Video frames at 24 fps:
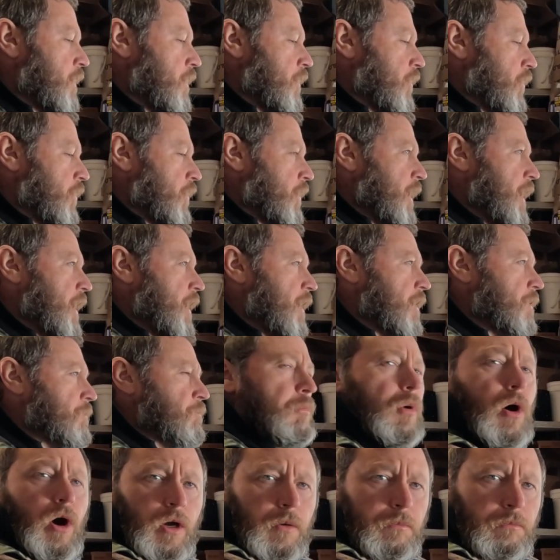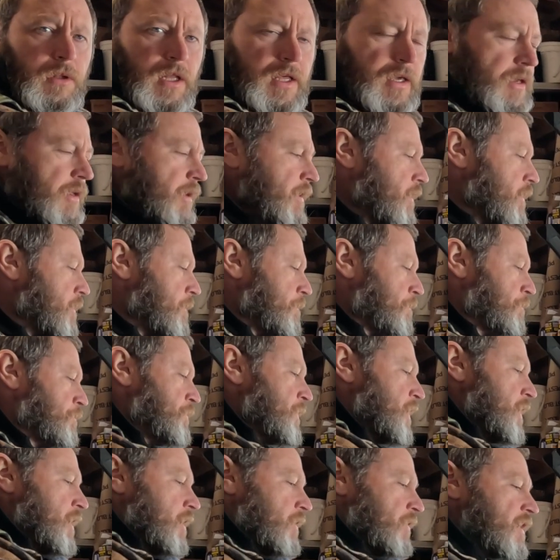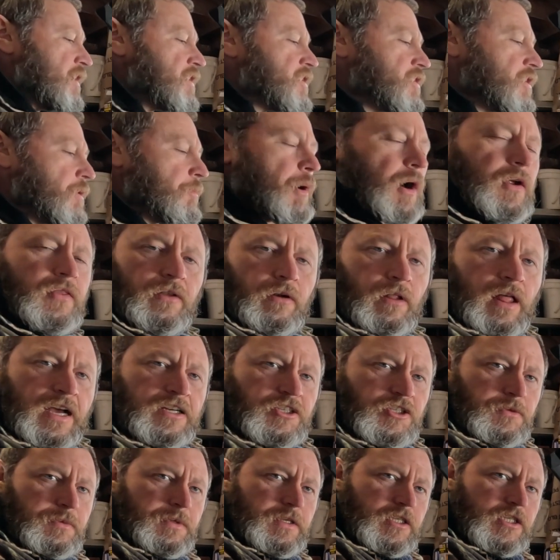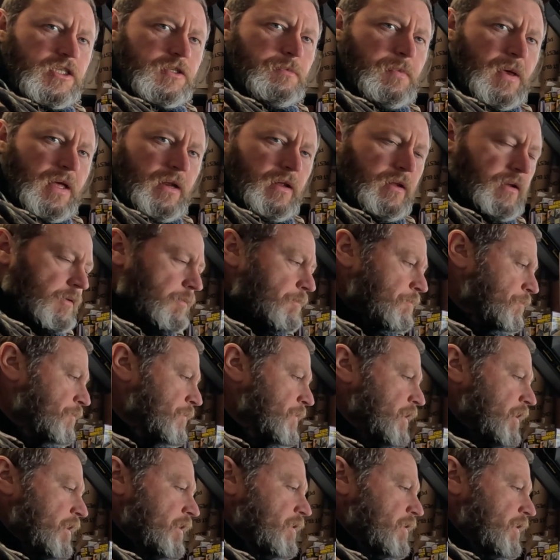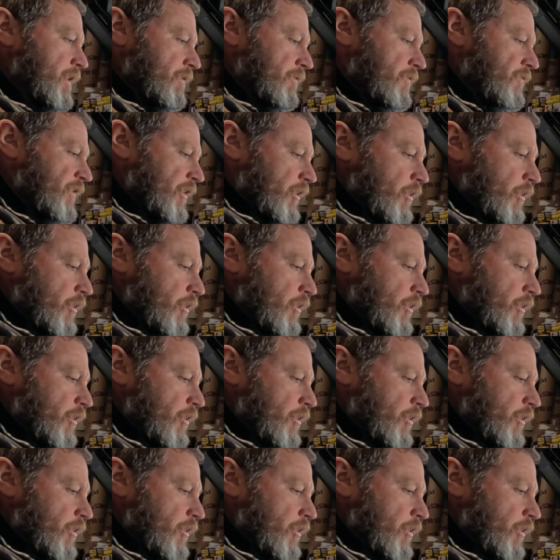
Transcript: our little bottom plate here, this is the part that will actually be spinning and get